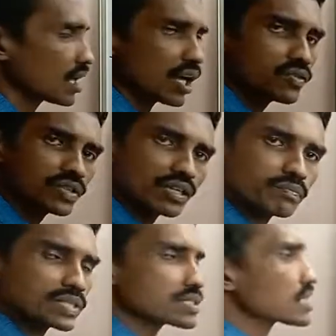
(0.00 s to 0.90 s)
How to
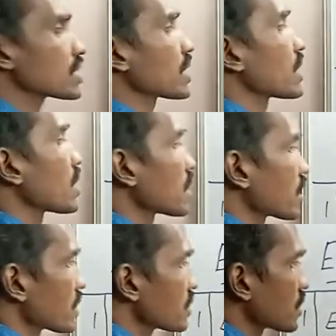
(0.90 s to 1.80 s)
represent an
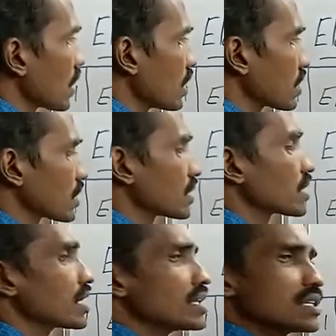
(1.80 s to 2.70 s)
electric cell in
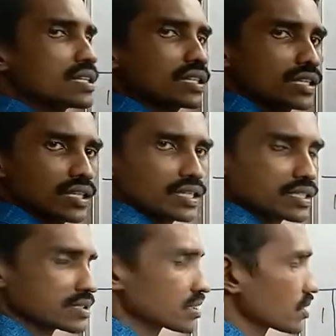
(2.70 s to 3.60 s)
a
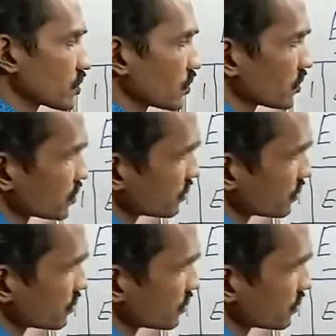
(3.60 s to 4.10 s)
electric circuit?